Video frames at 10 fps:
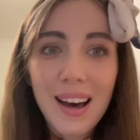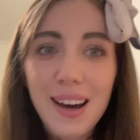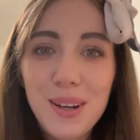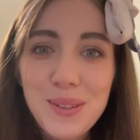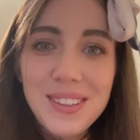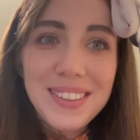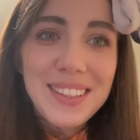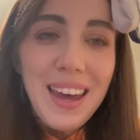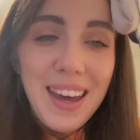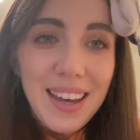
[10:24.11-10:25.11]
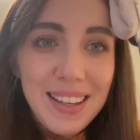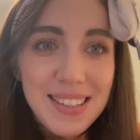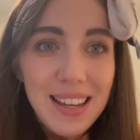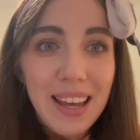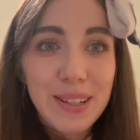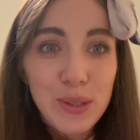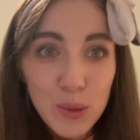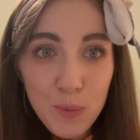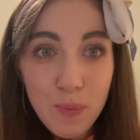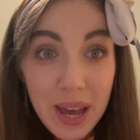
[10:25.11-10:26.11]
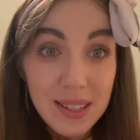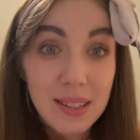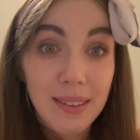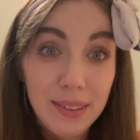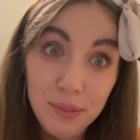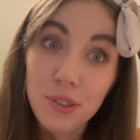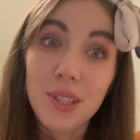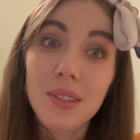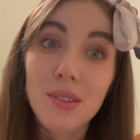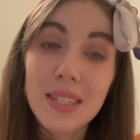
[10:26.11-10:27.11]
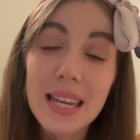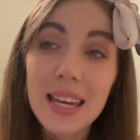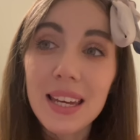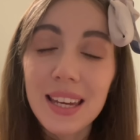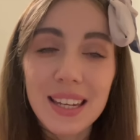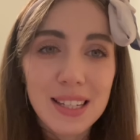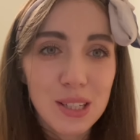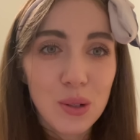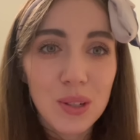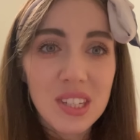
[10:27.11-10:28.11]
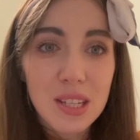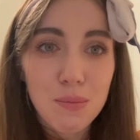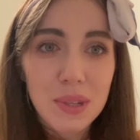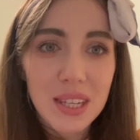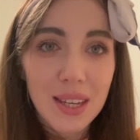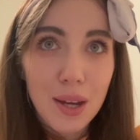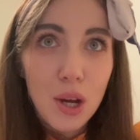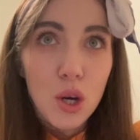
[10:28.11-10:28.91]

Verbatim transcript: I will get a new bed delivery today it's going to be